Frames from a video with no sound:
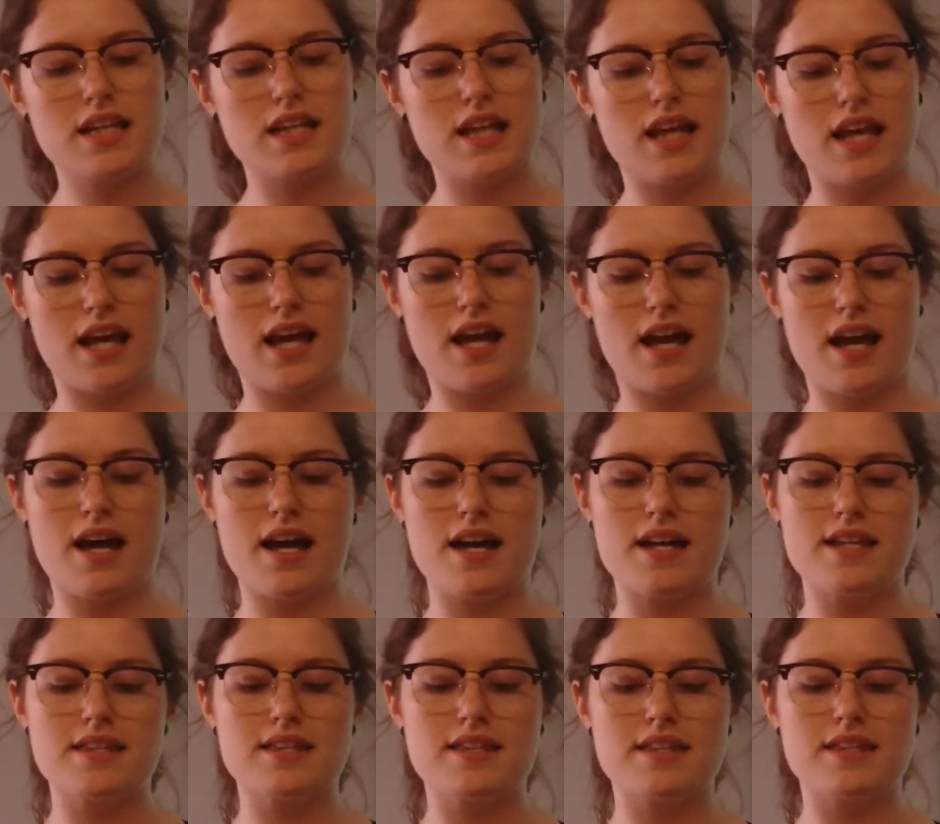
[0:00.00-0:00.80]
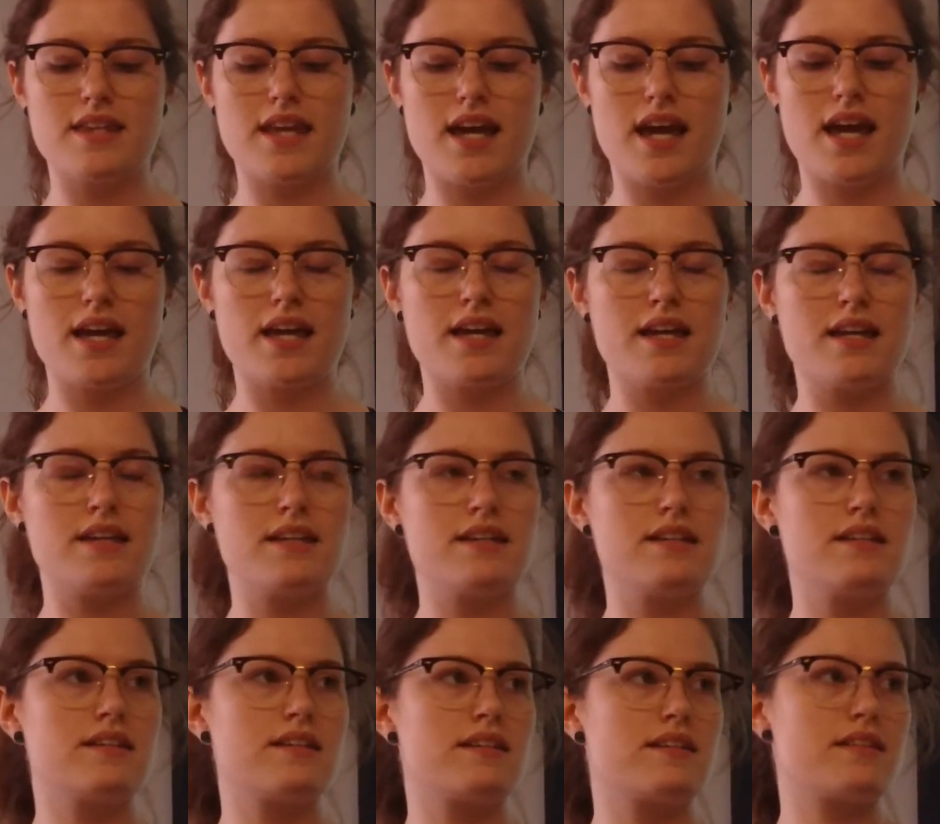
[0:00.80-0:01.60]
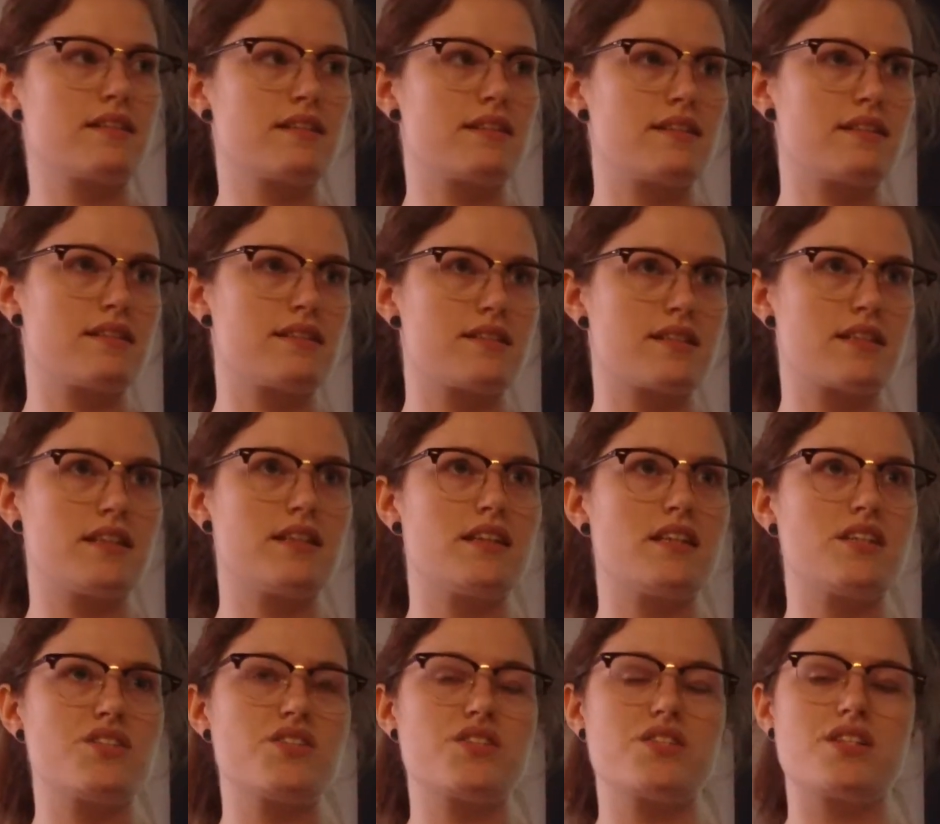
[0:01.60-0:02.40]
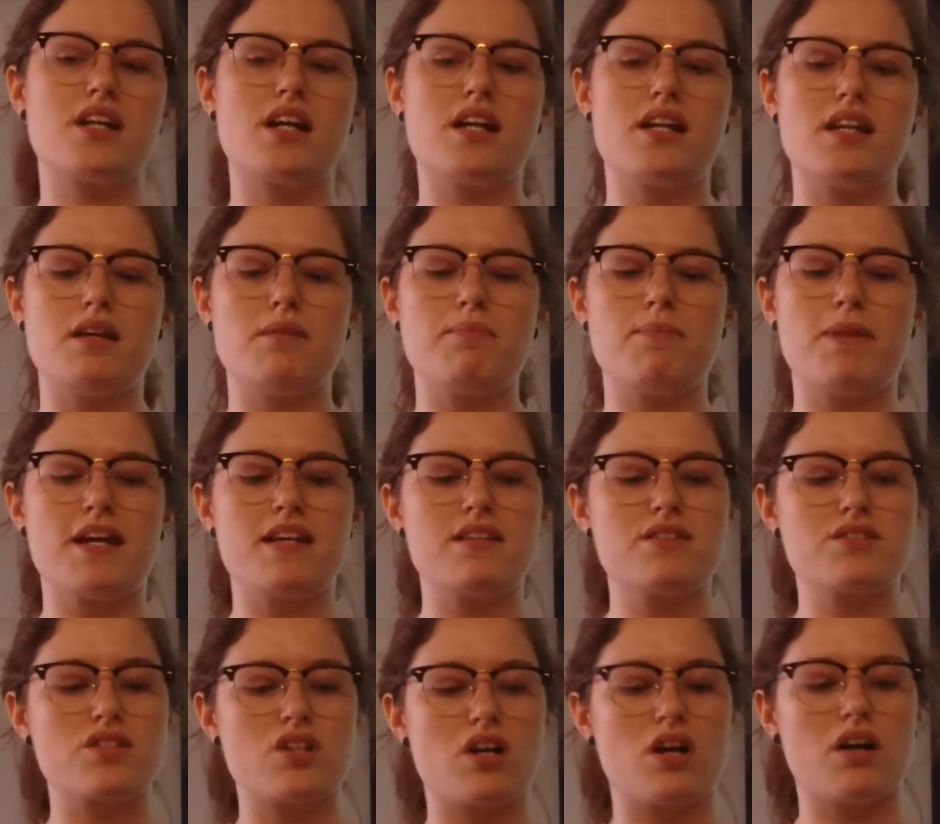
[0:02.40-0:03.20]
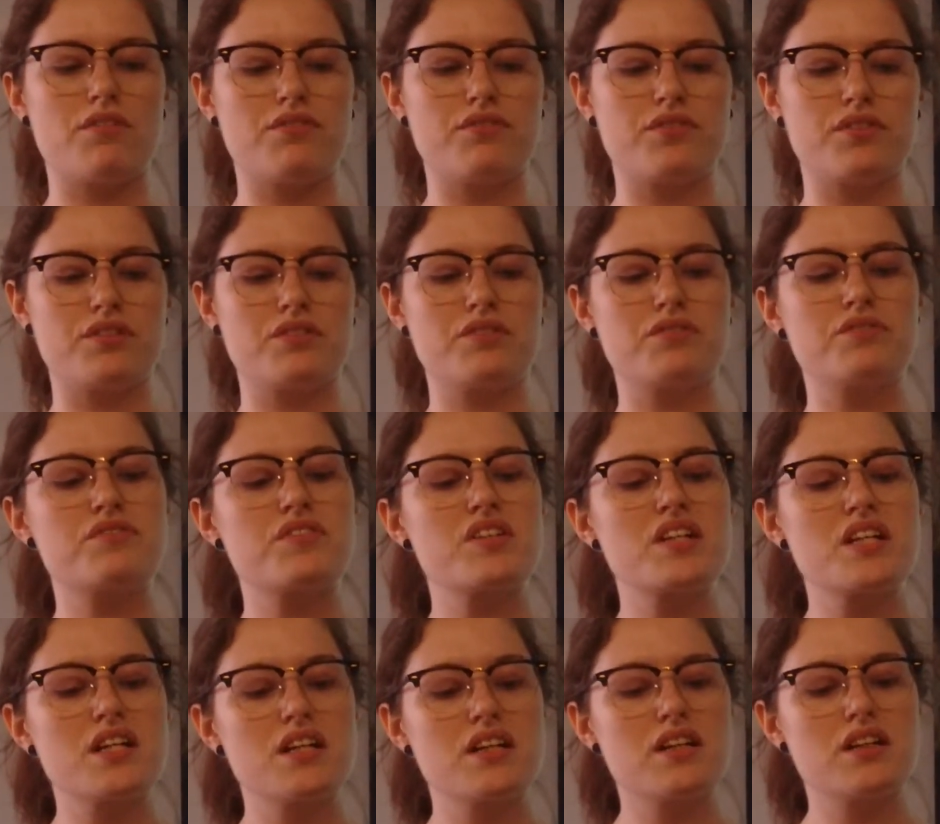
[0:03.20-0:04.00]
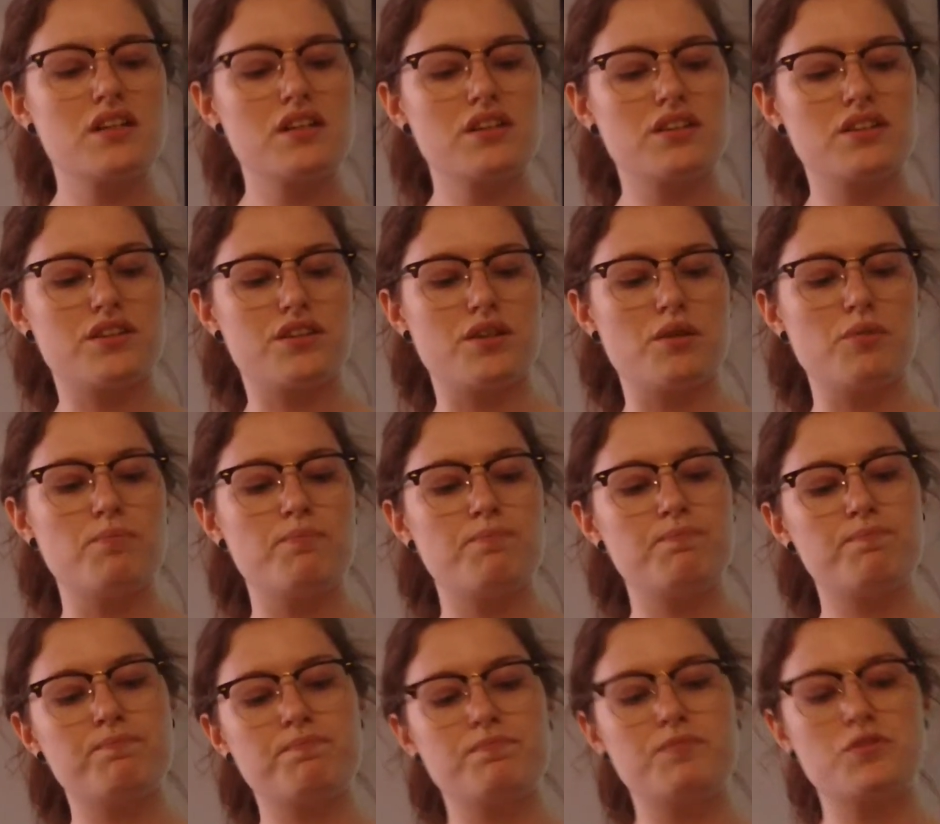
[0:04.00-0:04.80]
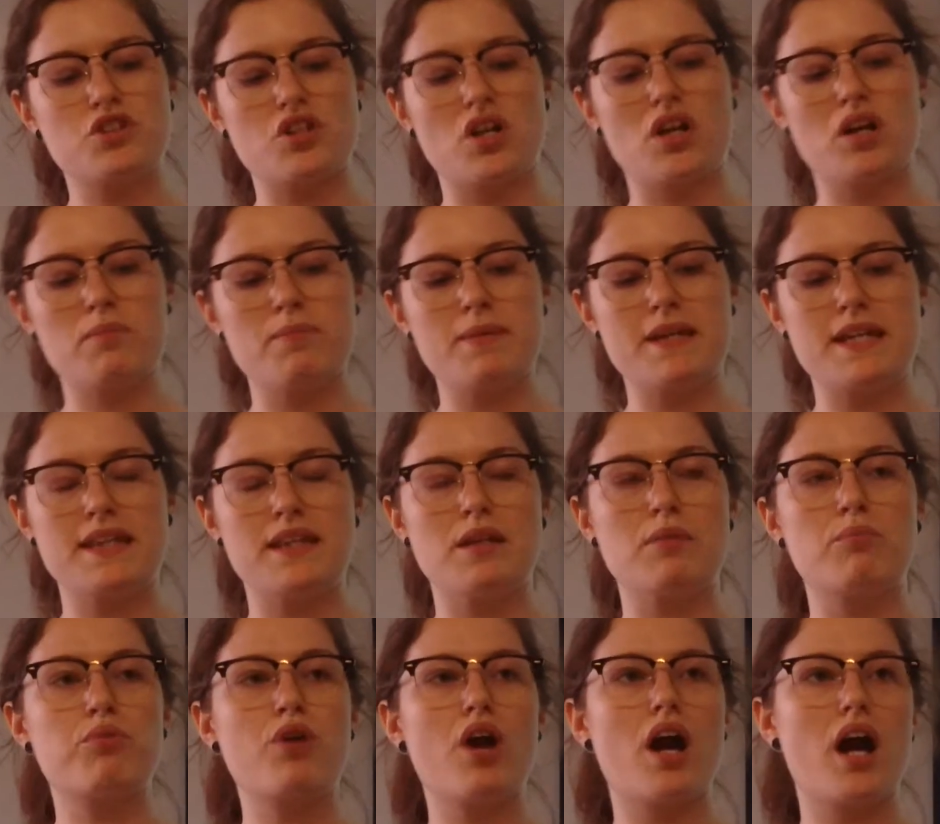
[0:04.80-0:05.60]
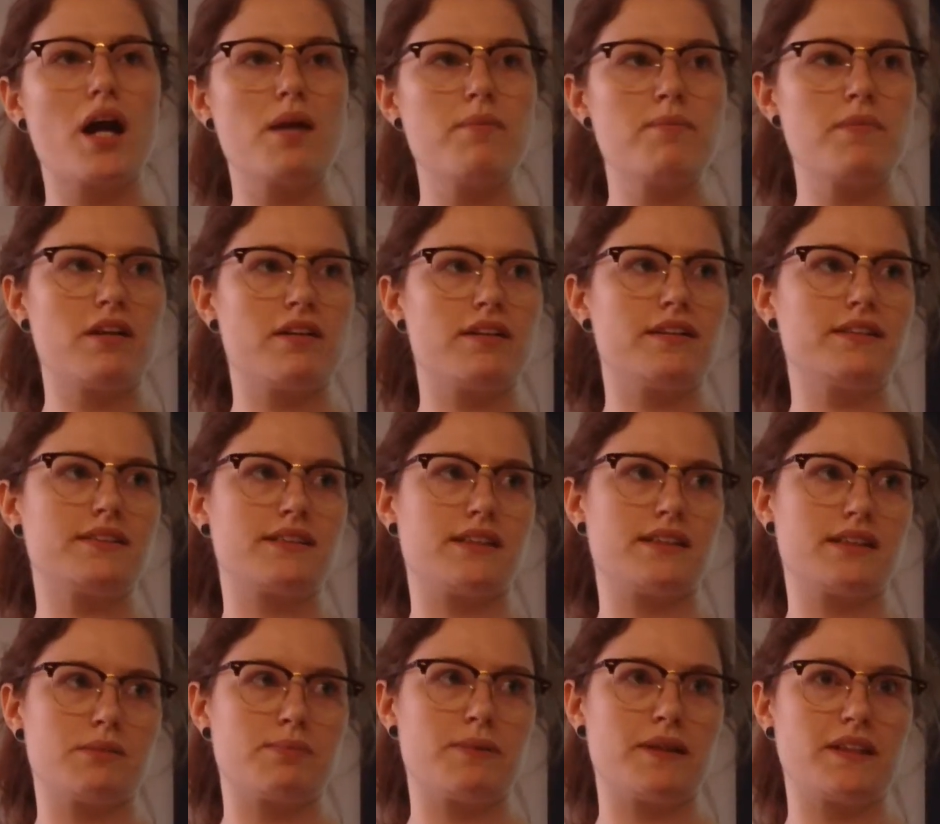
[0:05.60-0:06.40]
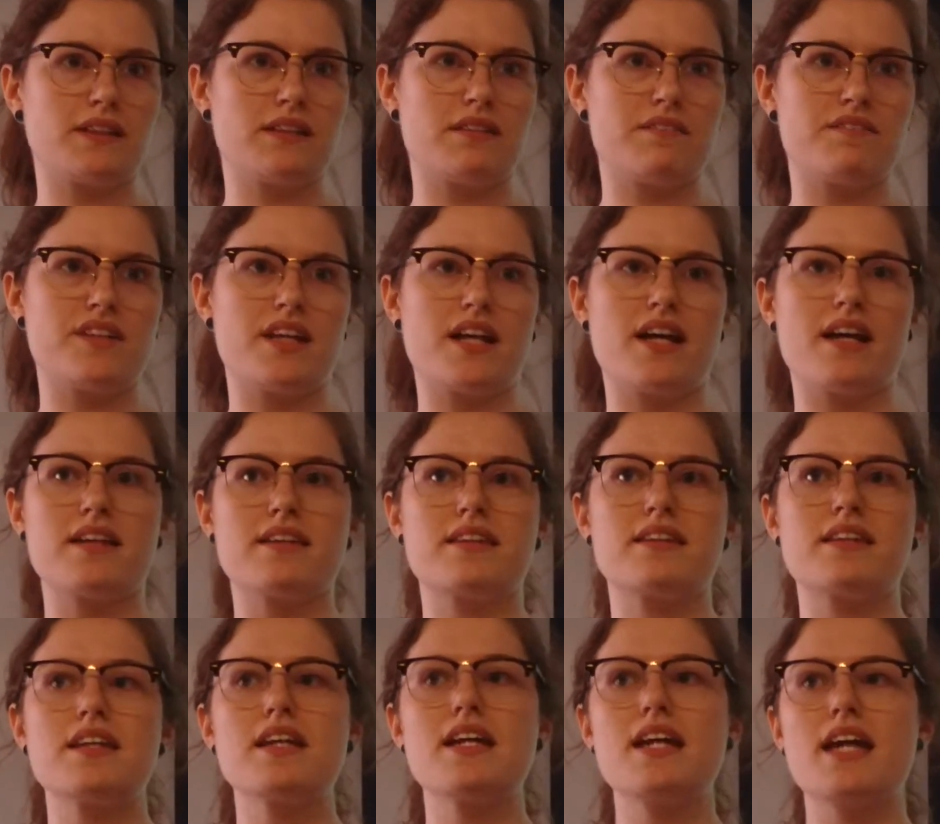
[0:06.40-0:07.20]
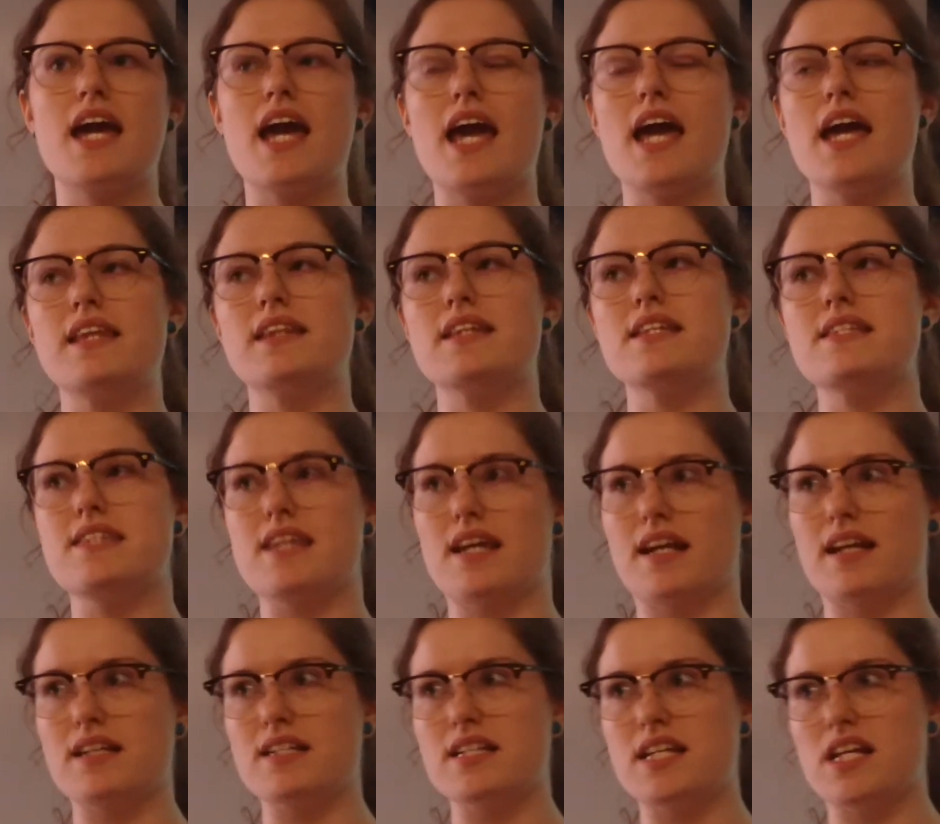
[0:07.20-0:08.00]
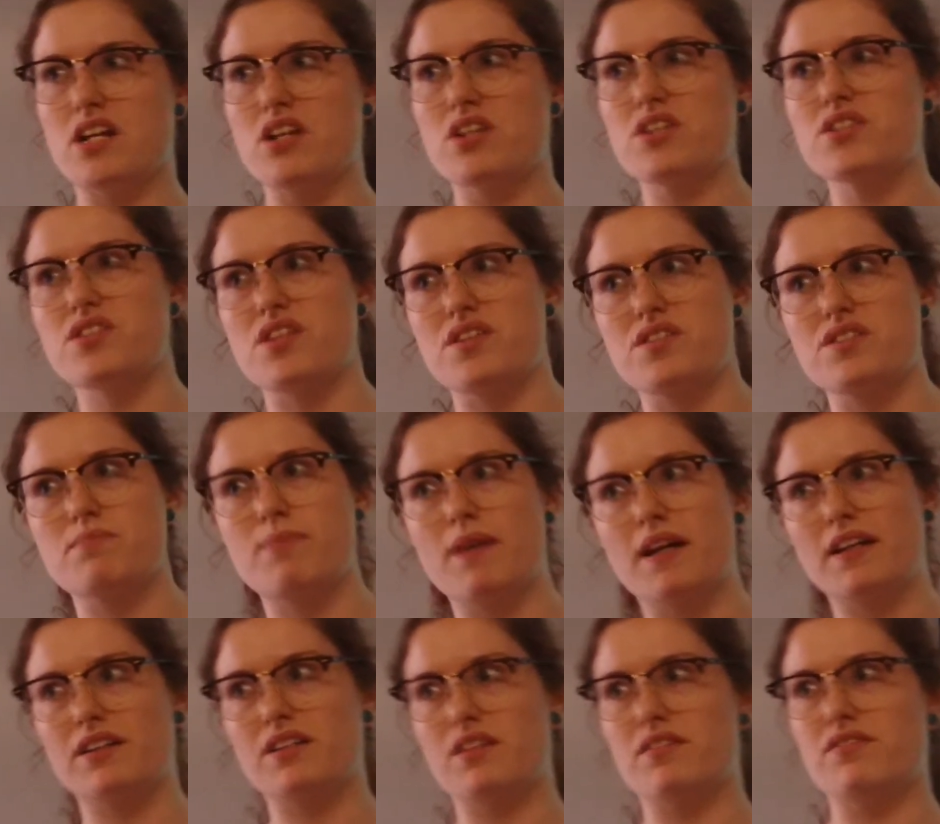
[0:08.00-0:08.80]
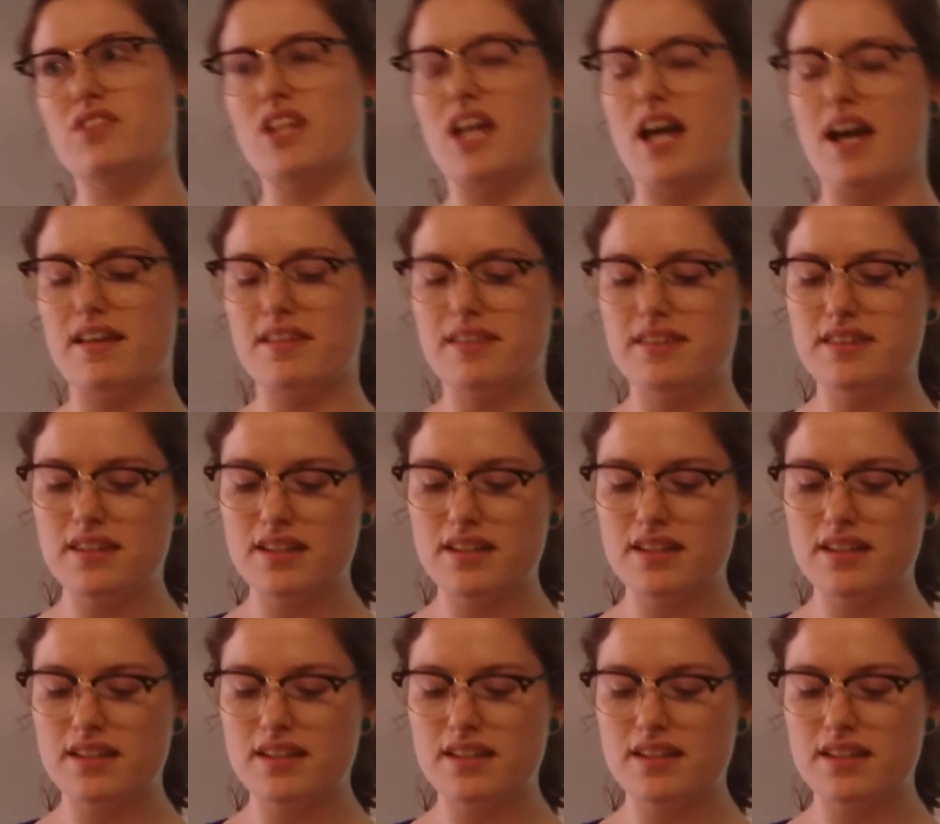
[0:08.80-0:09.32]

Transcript: And they did the study based off of the drug being the primary suspect of death and the secondary suspect of death.